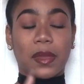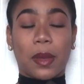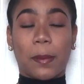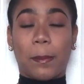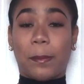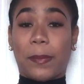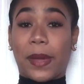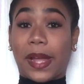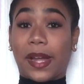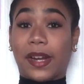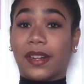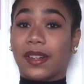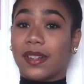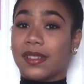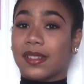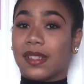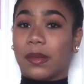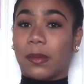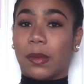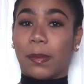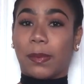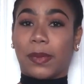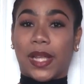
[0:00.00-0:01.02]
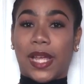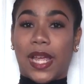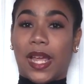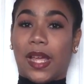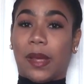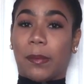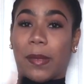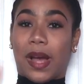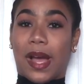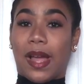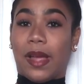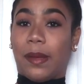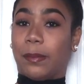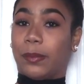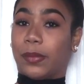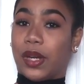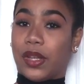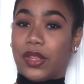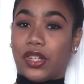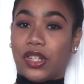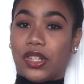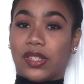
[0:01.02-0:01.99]
Bear is going to be playing my
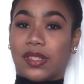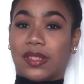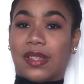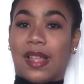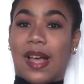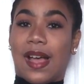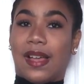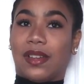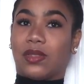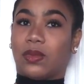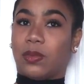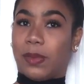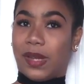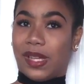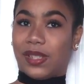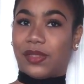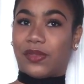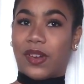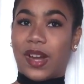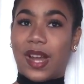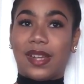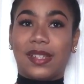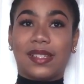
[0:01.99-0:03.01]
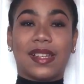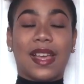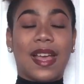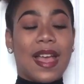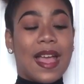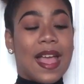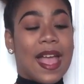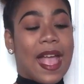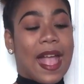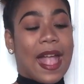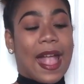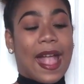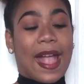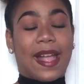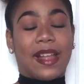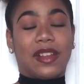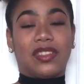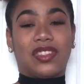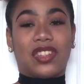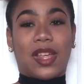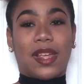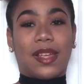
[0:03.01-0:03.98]
brother / best friend.
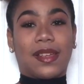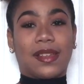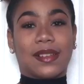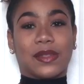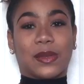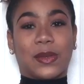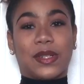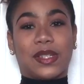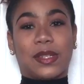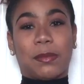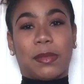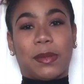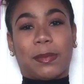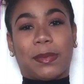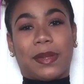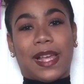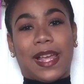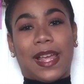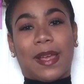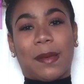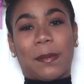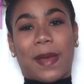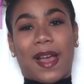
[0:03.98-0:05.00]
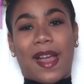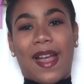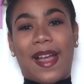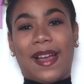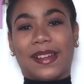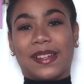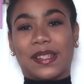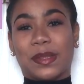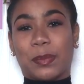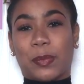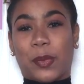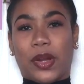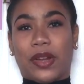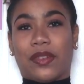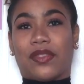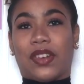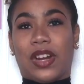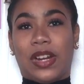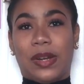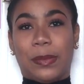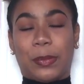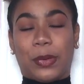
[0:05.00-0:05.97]
And Jake is going to be playing my
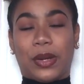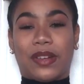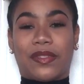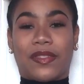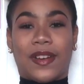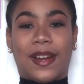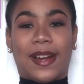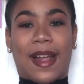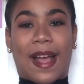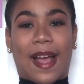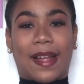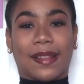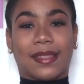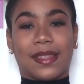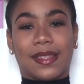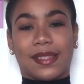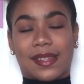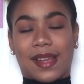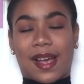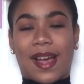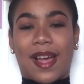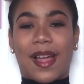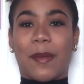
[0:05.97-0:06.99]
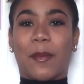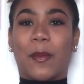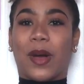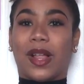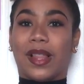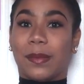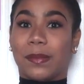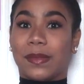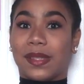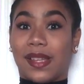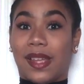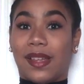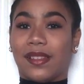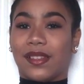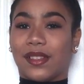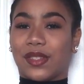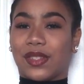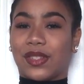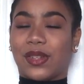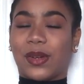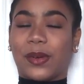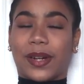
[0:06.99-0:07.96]
boyfriend at the time while I'm saying the
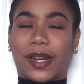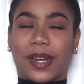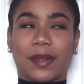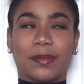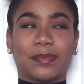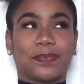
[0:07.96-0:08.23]
story.